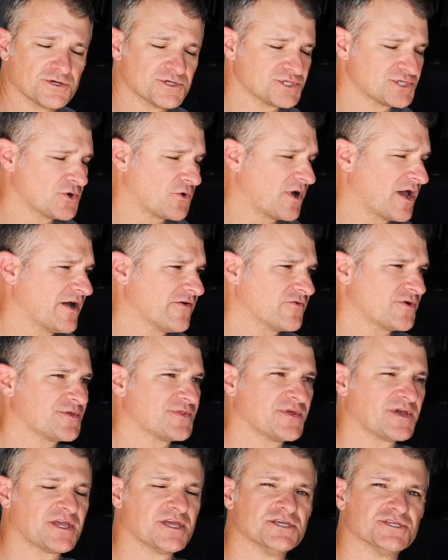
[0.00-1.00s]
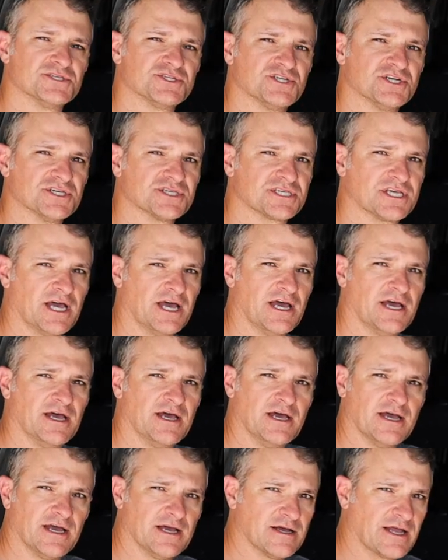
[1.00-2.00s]
So everything is just
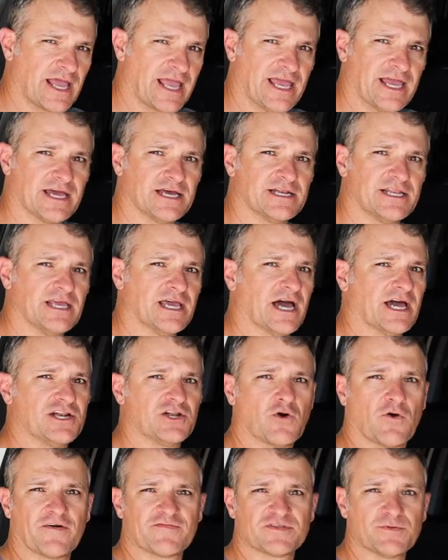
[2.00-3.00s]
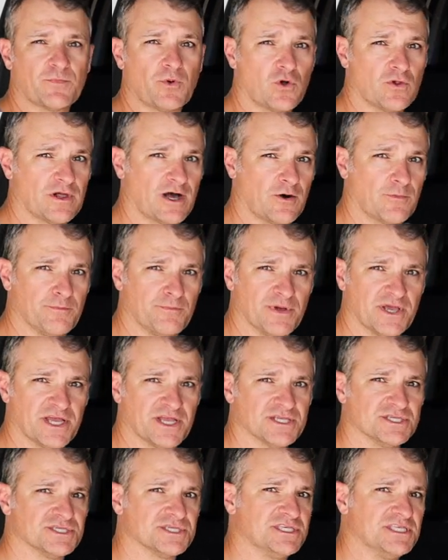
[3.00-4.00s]
handy. I don't have to pull out
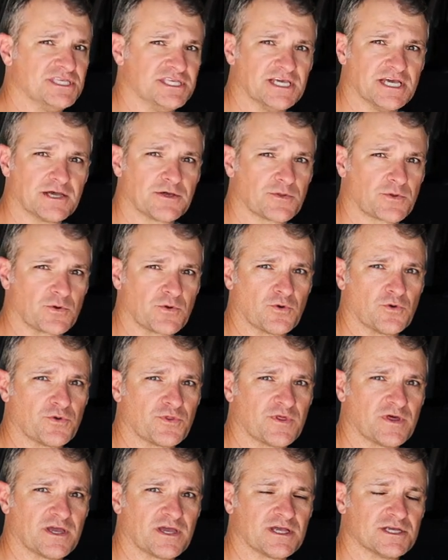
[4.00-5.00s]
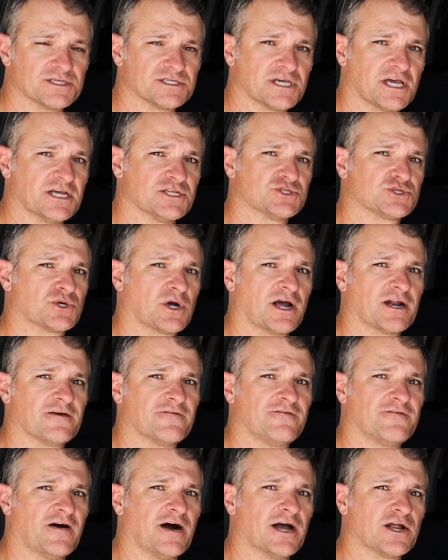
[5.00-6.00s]
bins, dig through things, and try to
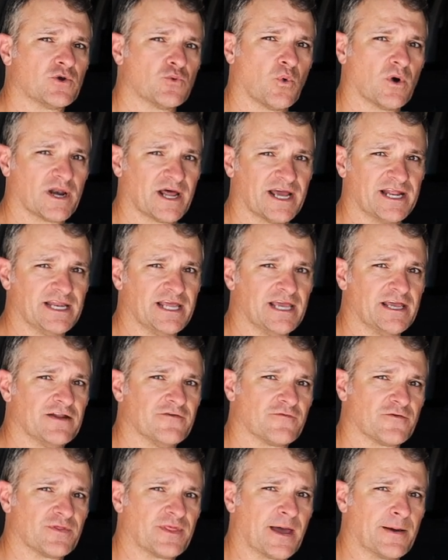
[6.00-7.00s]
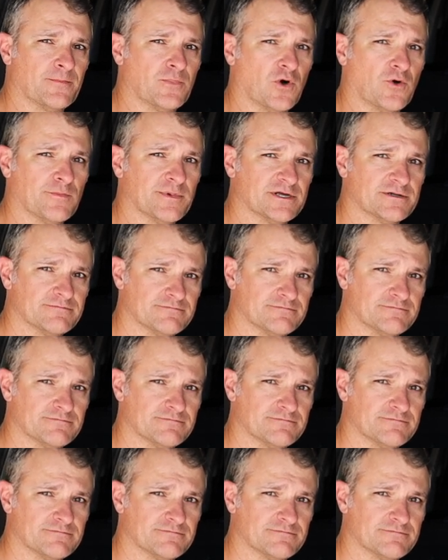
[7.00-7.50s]
find what I need for that moment.